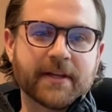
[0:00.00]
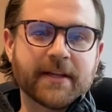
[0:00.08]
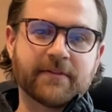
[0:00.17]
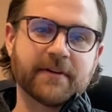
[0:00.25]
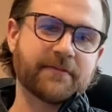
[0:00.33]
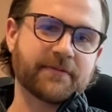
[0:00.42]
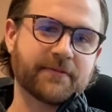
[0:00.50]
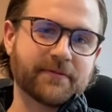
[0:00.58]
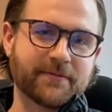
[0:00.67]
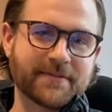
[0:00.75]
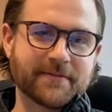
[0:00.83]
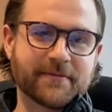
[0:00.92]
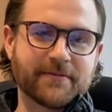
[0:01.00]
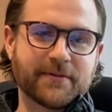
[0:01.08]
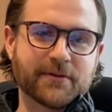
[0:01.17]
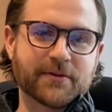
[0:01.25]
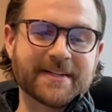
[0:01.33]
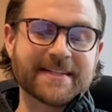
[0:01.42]
even if
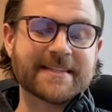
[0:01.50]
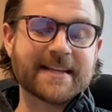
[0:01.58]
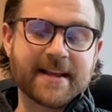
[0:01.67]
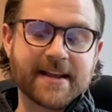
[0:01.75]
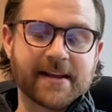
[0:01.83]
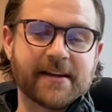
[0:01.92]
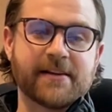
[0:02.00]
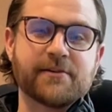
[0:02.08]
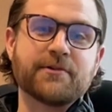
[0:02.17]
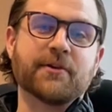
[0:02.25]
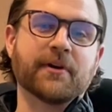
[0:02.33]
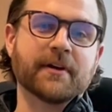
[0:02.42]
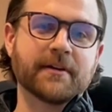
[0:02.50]
you're sitting in New York.